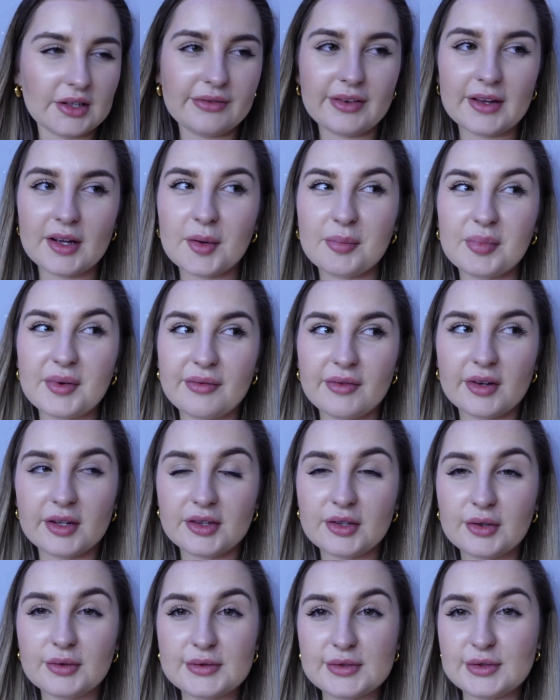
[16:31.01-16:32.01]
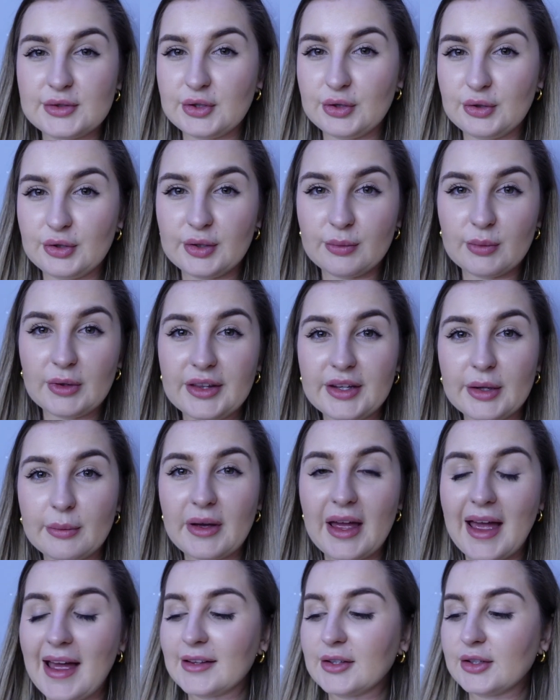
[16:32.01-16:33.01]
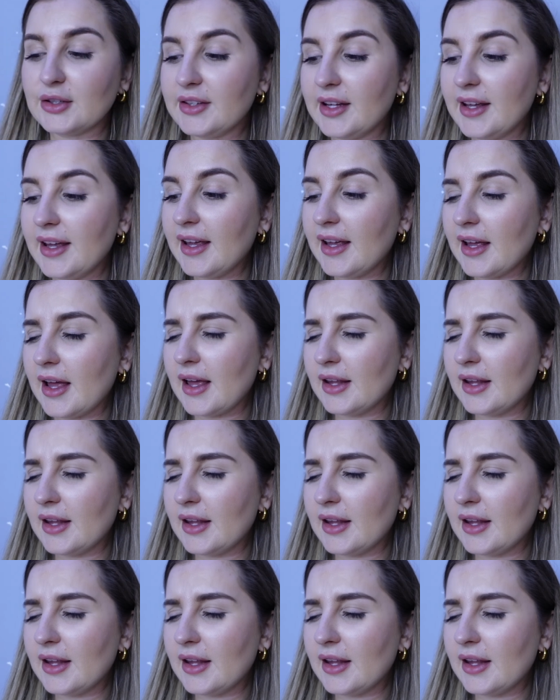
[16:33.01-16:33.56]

I think I prefer those to the one that we had today,